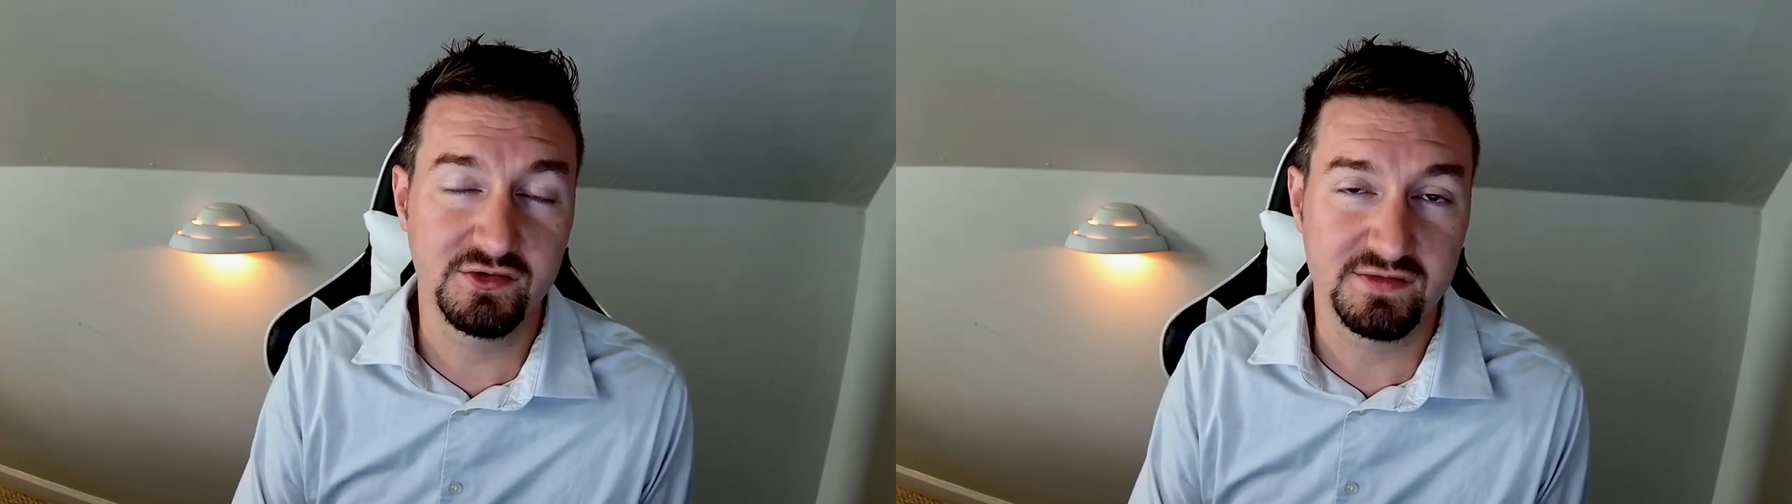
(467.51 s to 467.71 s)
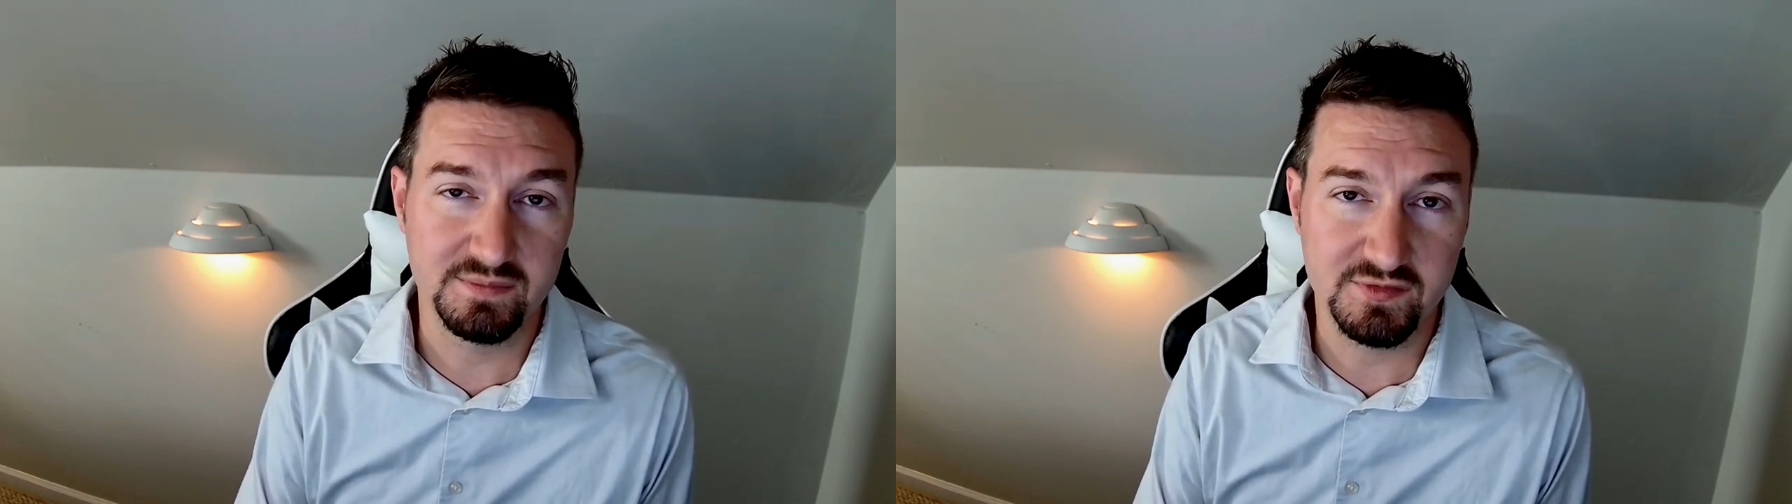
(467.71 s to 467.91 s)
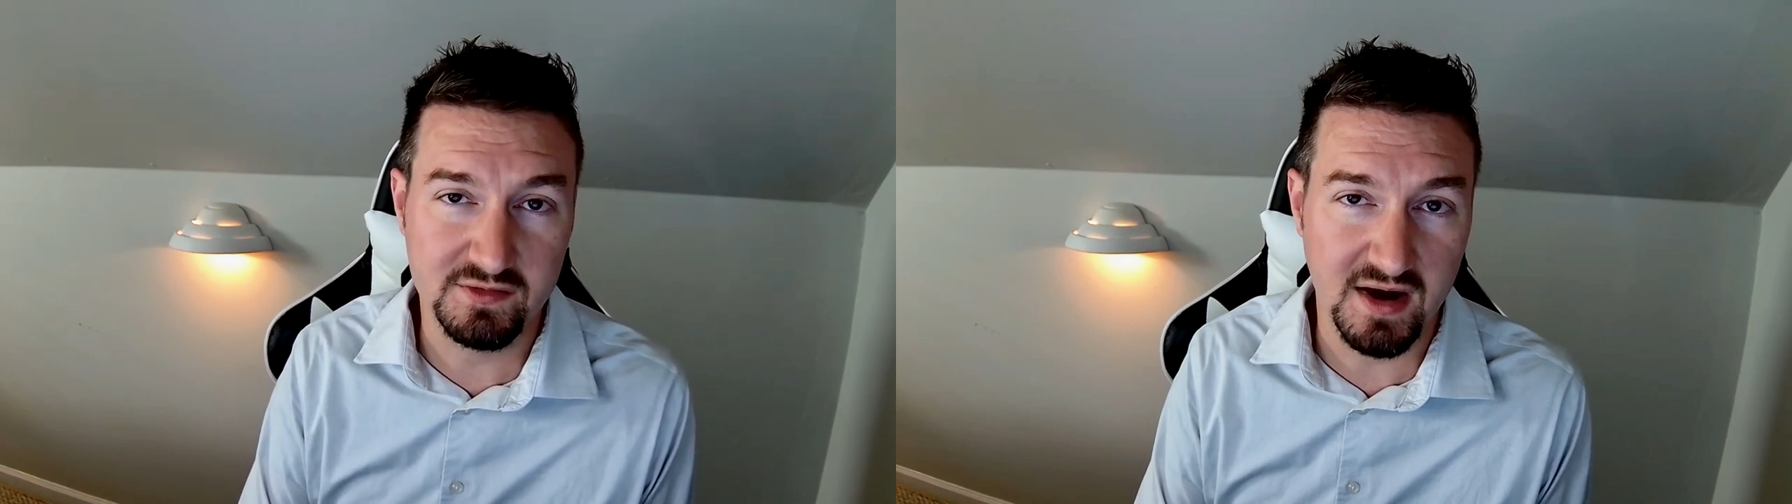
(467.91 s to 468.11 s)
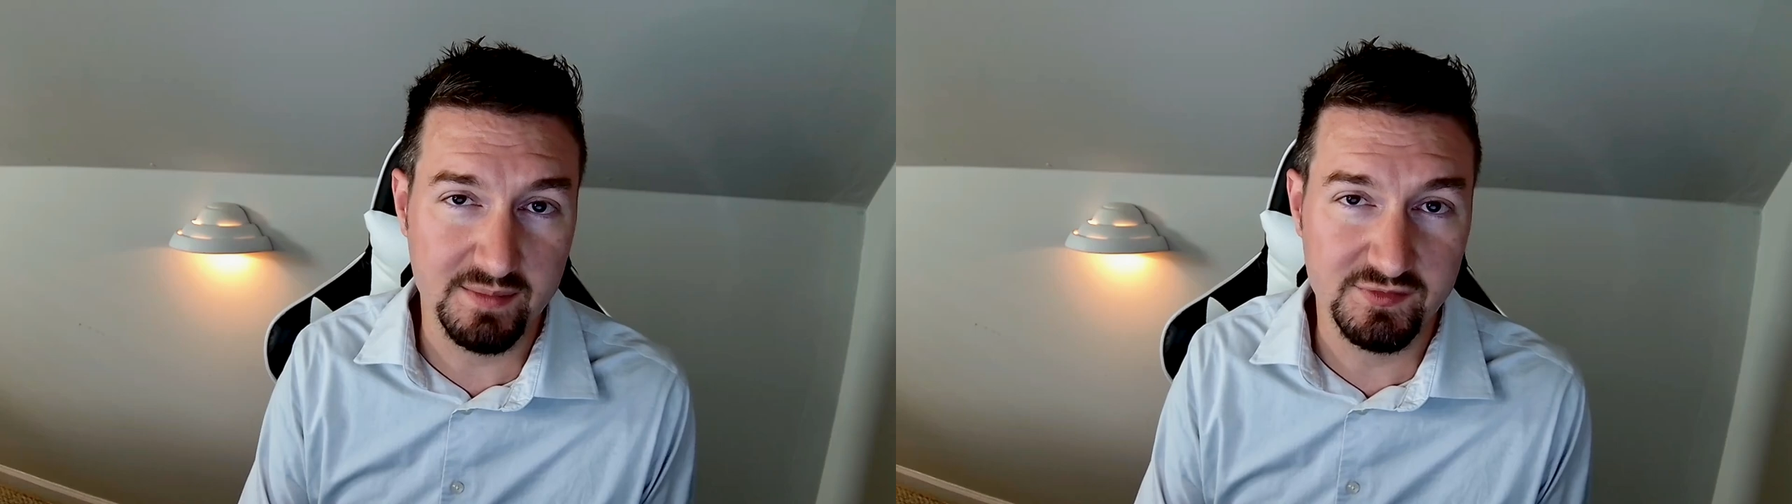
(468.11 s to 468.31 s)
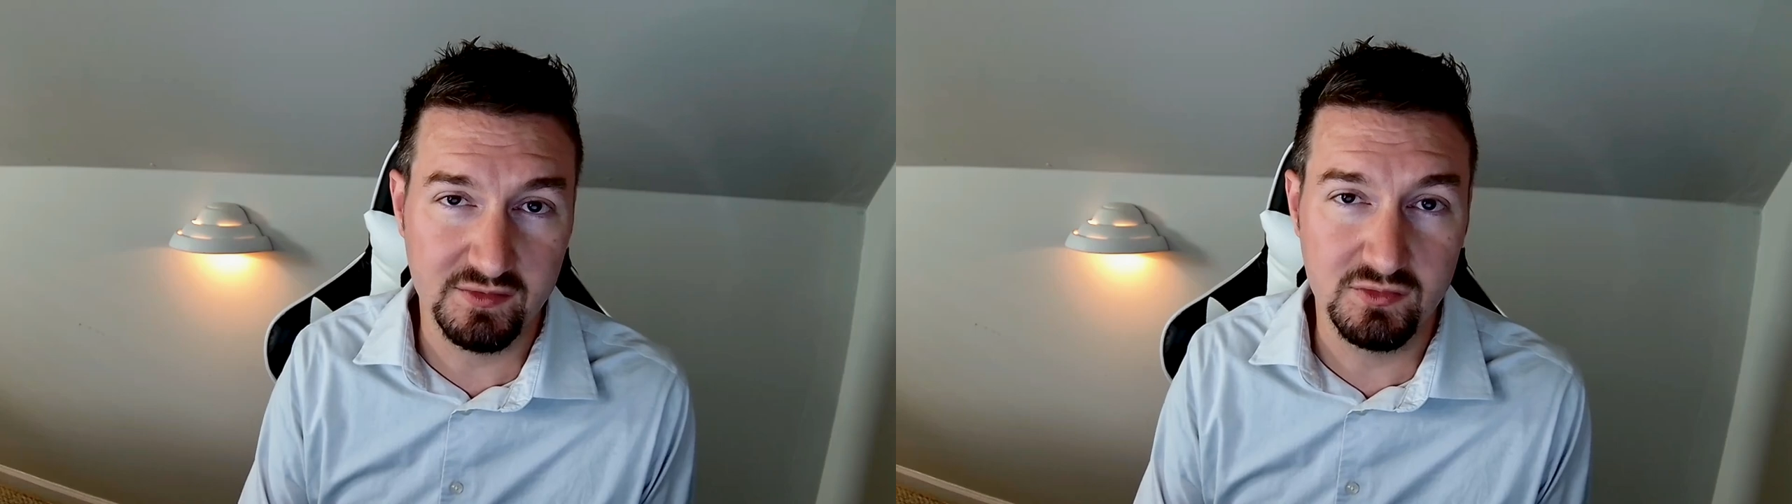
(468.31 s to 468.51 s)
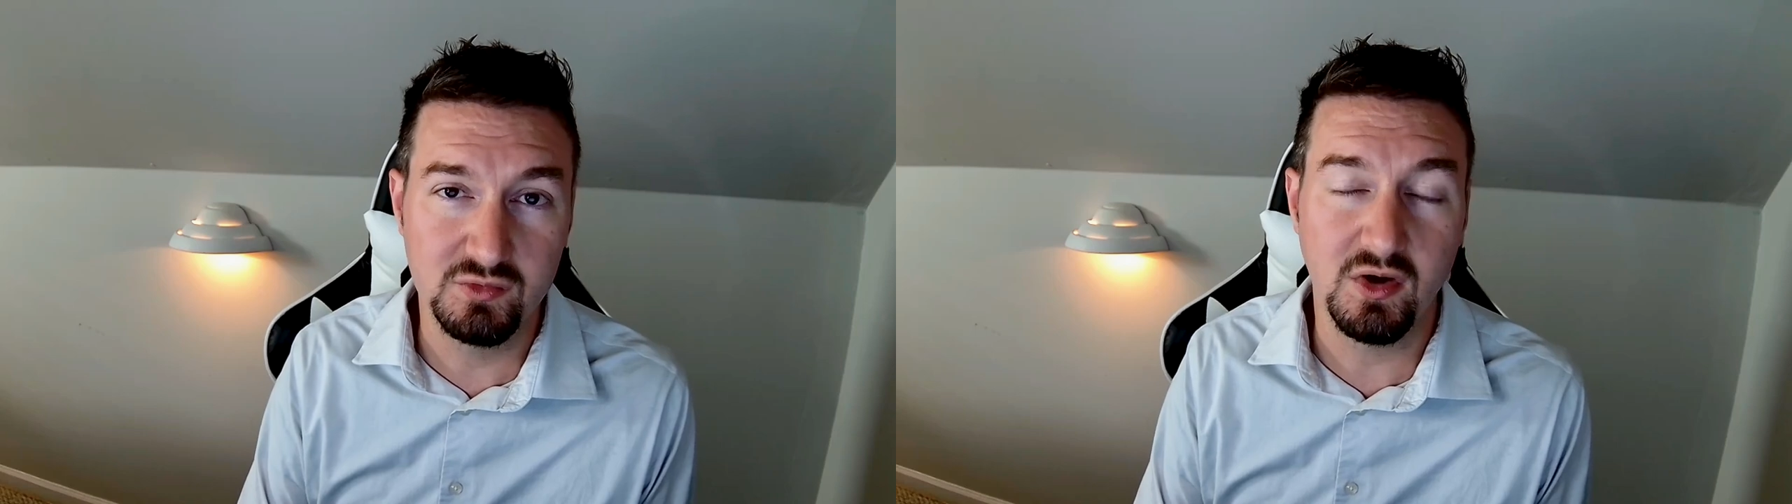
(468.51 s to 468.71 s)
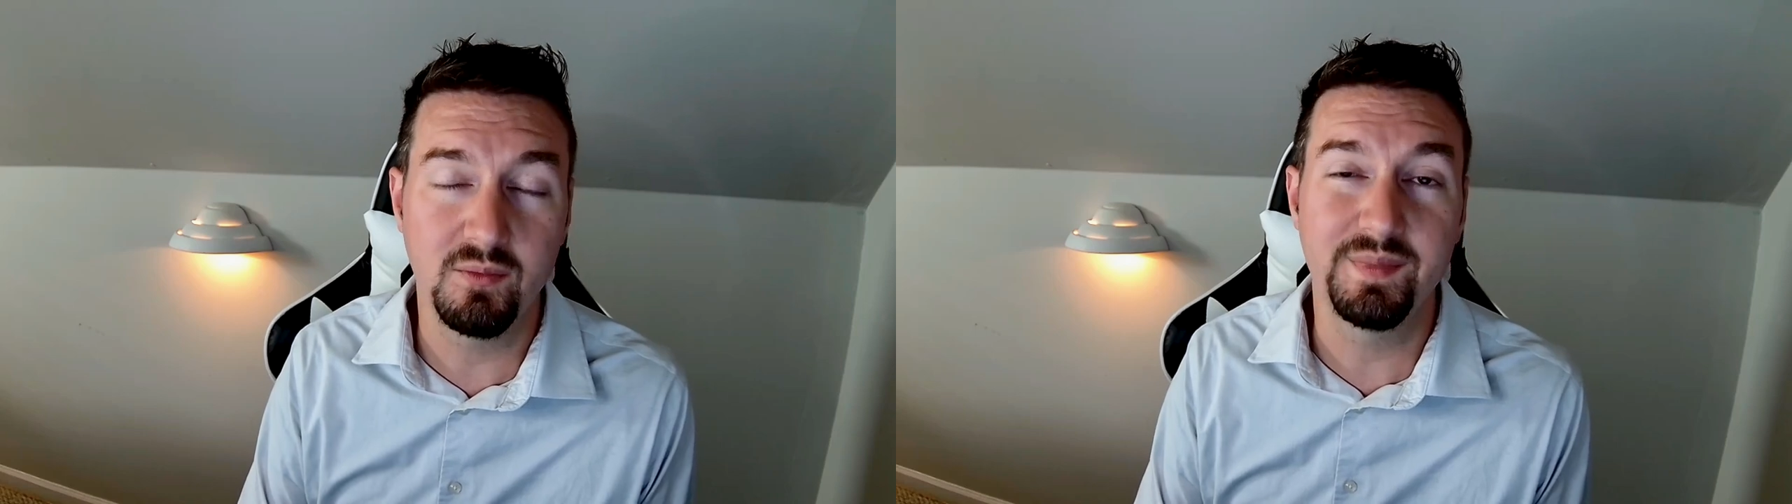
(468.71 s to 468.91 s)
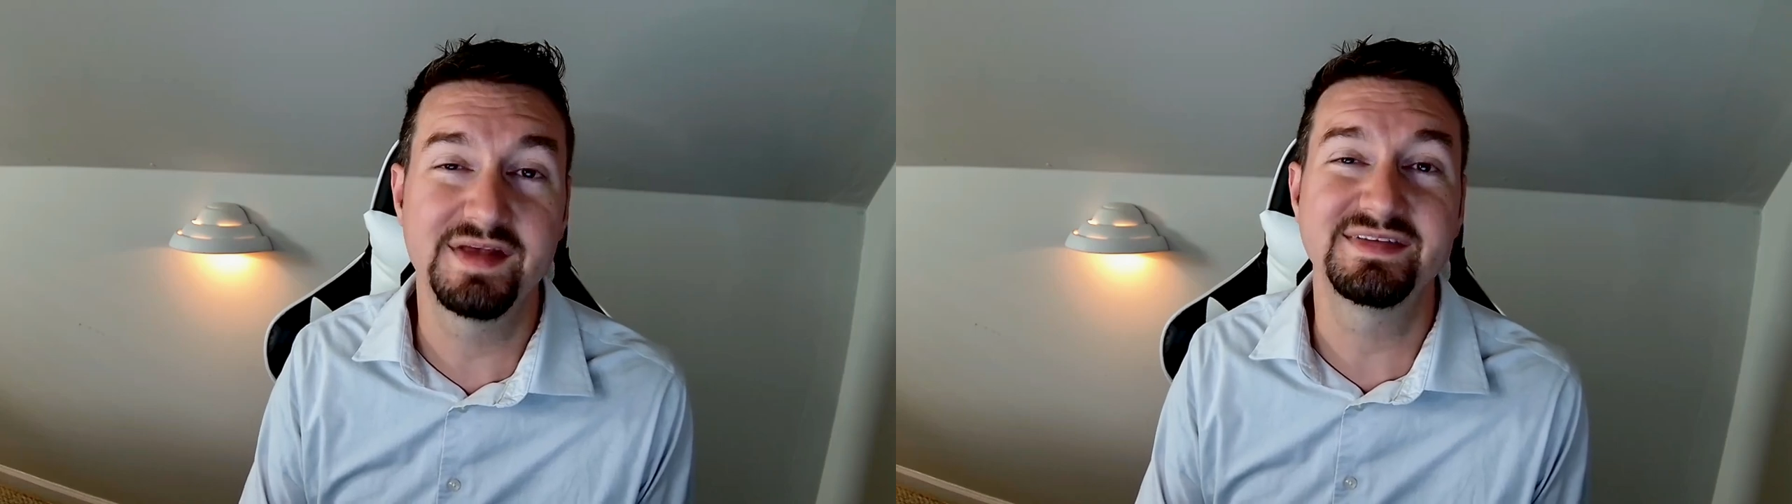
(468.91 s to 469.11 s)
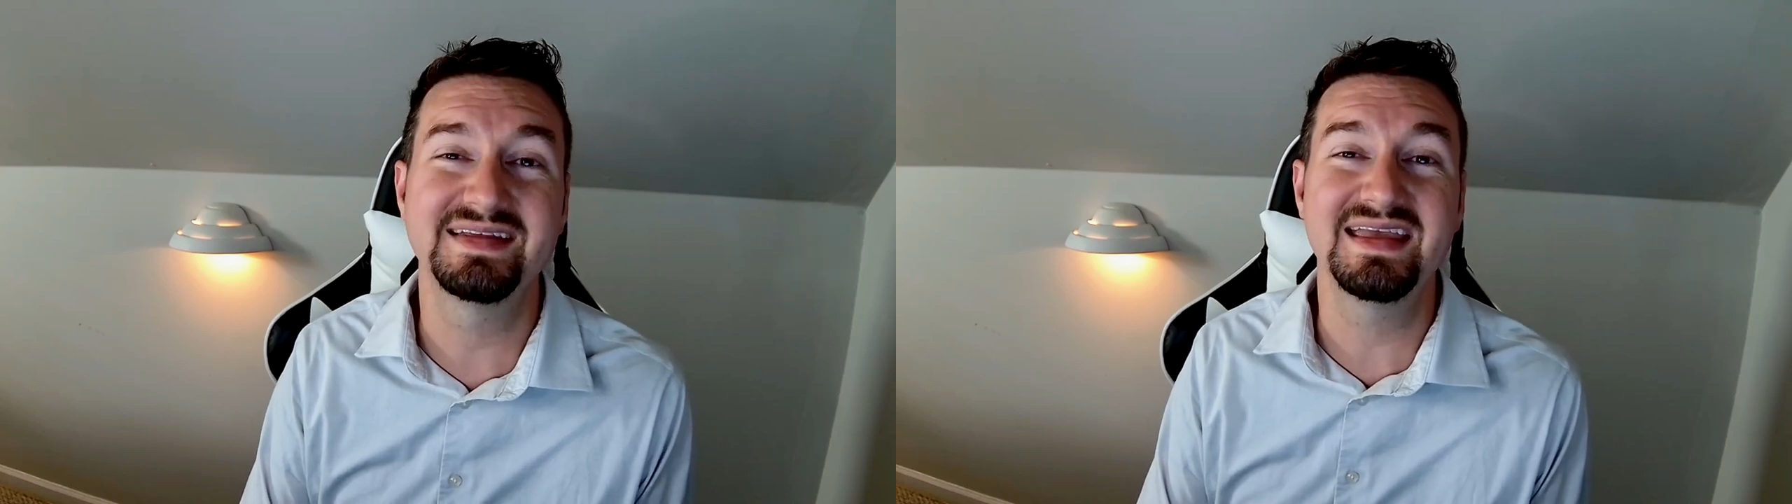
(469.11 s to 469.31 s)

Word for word: subscribed so you don't miss